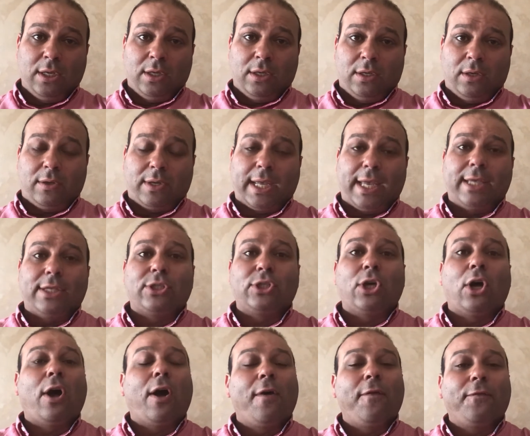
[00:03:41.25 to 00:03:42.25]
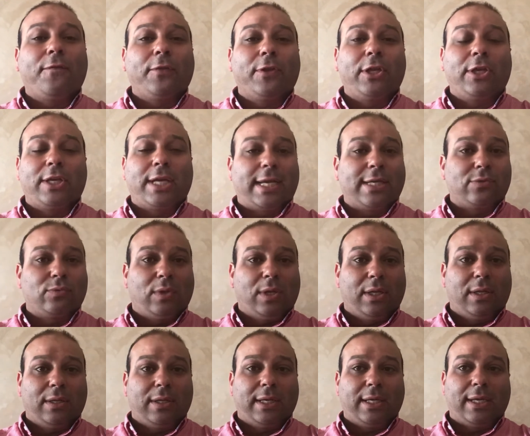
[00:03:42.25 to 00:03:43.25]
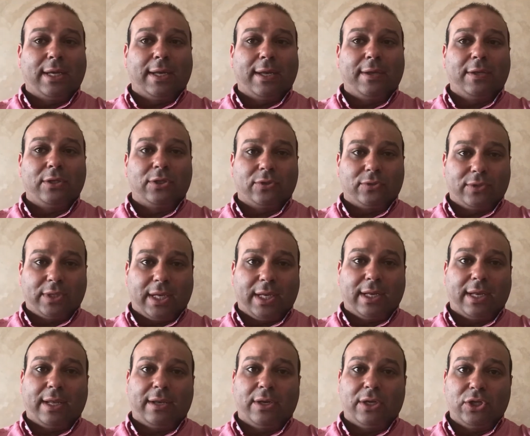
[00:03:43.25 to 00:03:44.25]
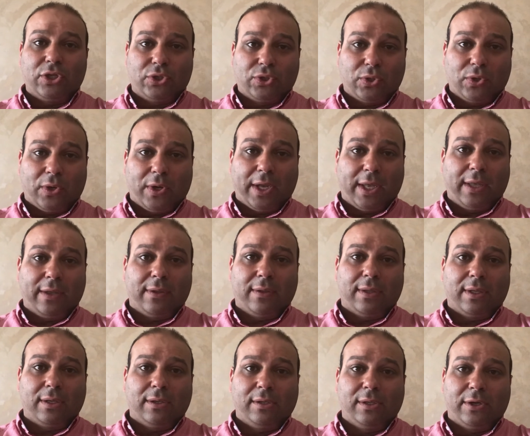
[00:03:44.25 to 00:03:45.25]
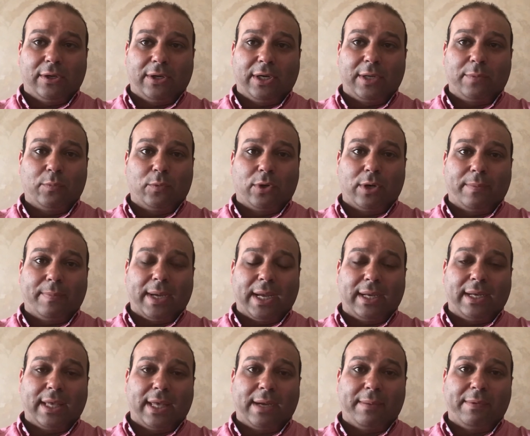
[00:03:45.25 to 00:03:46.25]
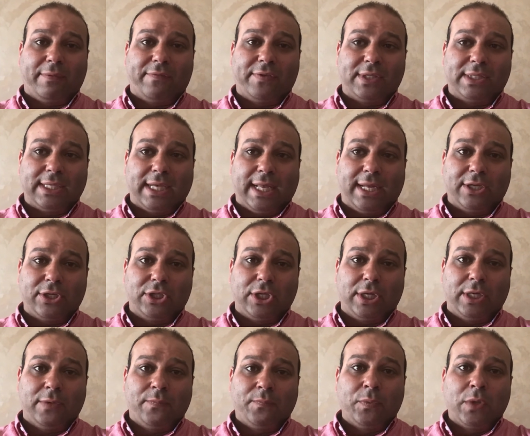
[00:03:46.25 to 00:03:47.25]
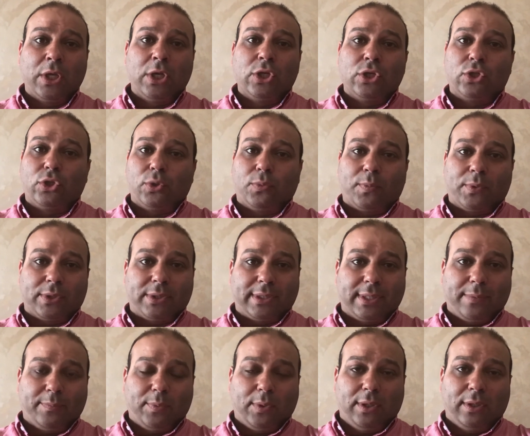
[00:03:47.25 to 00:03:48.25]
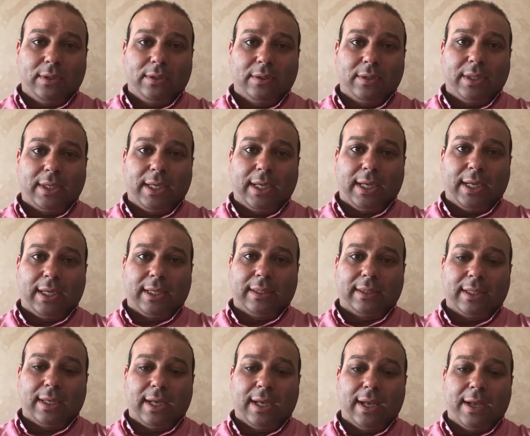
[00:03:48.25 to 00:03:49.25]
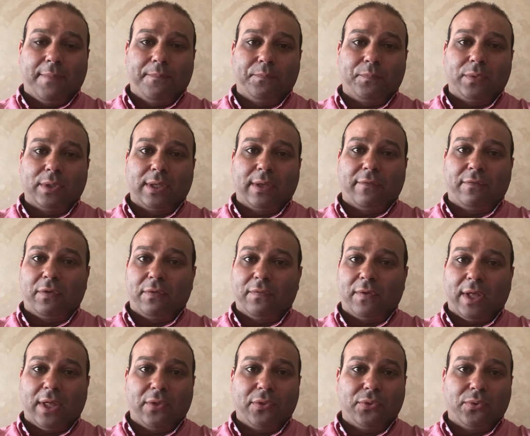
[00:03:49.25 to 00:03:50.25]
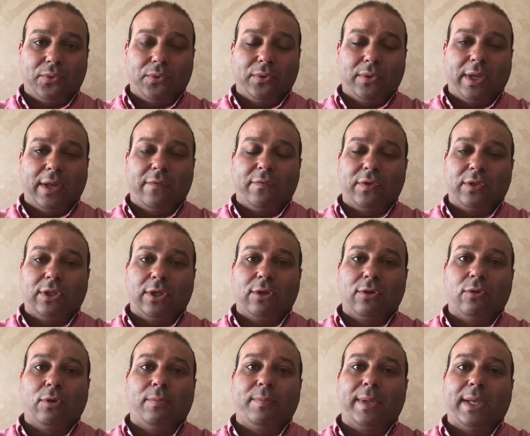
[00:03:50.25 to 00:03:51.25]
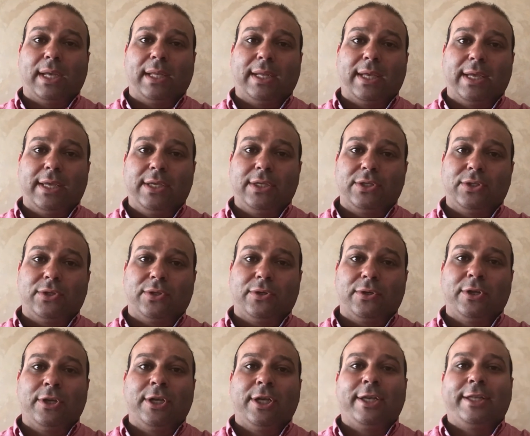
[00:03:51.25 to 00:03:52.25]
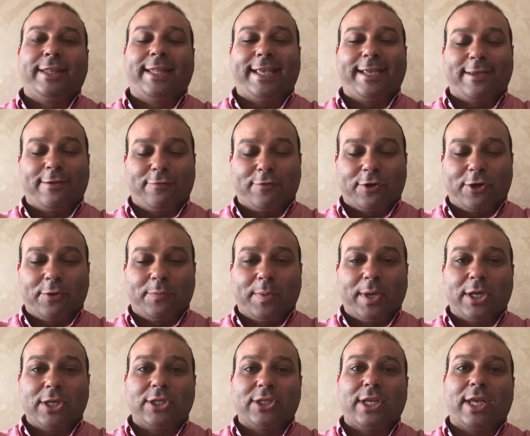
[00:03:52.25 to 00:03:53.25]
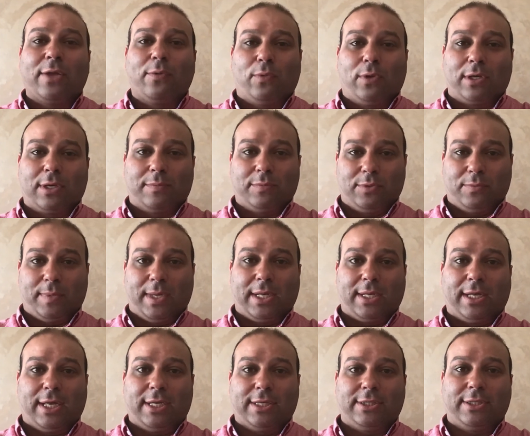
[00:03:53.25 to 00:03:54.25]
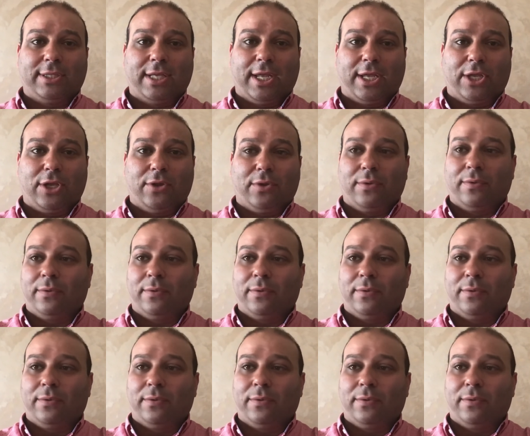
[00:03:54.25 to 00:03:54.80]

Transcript: Okay, so hopefully you guys will entertain and enjoy learning more about anatomy and physiology. Super simple, and if you follow through, everything will be a lot easier. Thank you very much, and welcome to my class. Thank you.